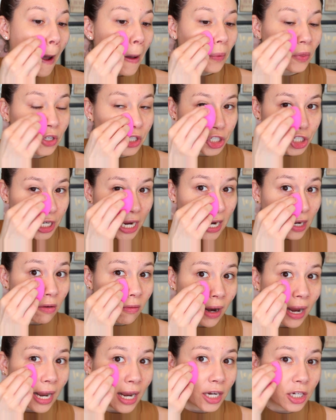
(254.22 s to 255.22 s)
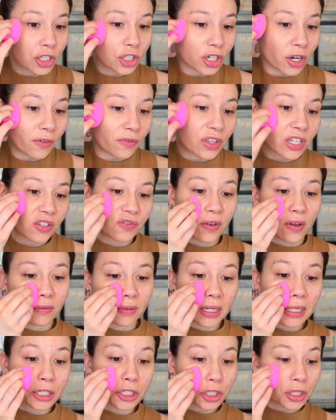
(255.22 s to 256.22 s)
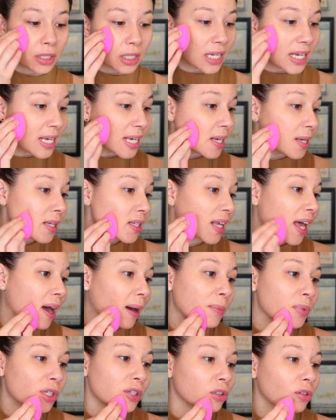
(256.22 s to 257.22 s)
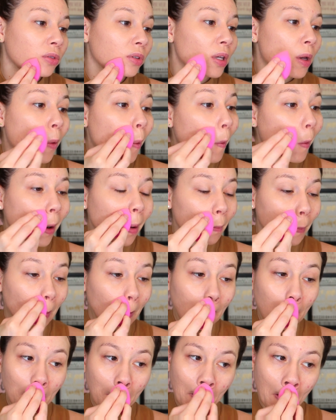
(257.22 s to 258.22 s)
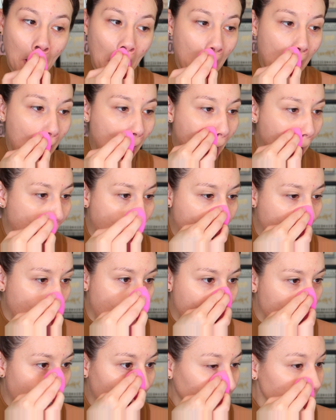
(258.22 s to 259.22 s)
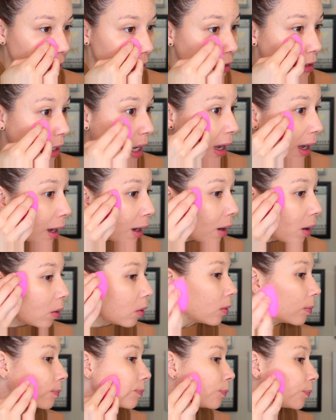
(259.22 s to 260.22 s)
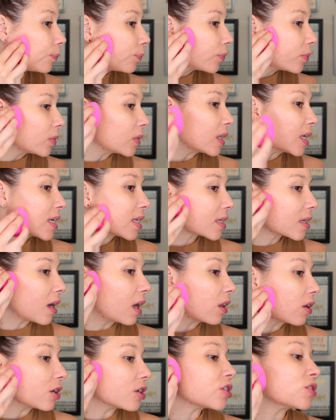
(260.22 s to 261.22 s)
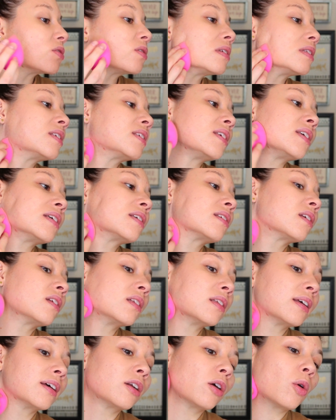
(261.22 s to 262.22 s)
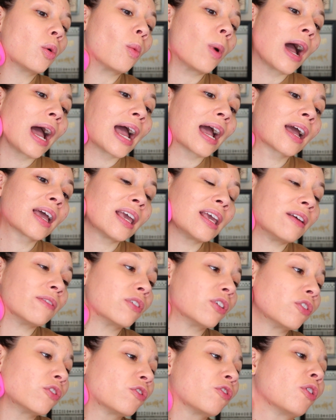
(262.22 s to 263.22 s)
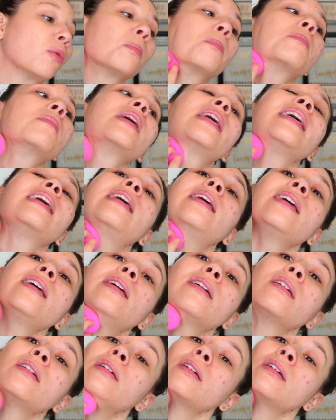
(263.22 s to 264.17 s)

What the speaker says: The shade range of this foundation is absolutely horrible. So this color, as you can see, is a little whack even for me.